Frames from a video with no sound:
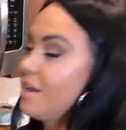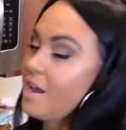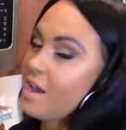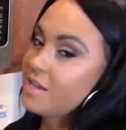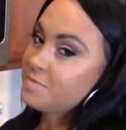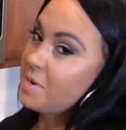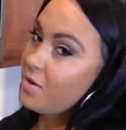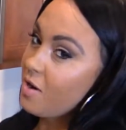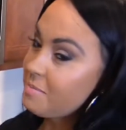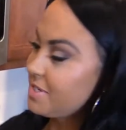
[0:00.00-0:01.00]
As my
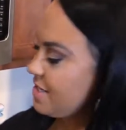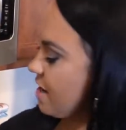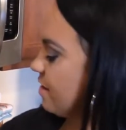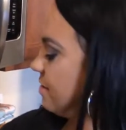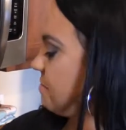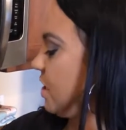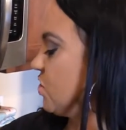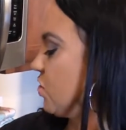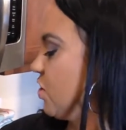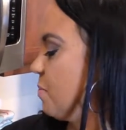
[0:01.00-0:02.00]
grandma said, make
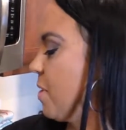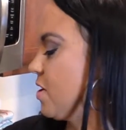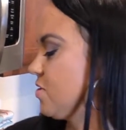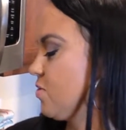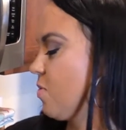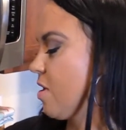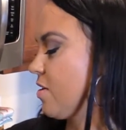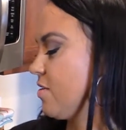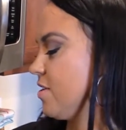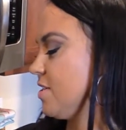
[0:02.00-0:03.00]
sure your pasta
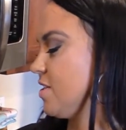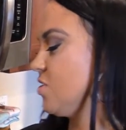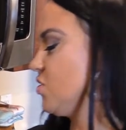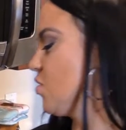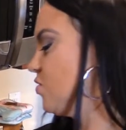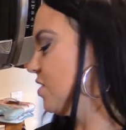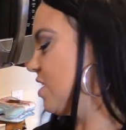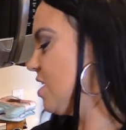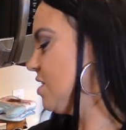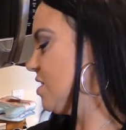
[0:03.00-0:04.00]
water is as salty
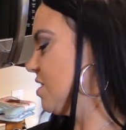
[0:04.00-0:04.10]
as the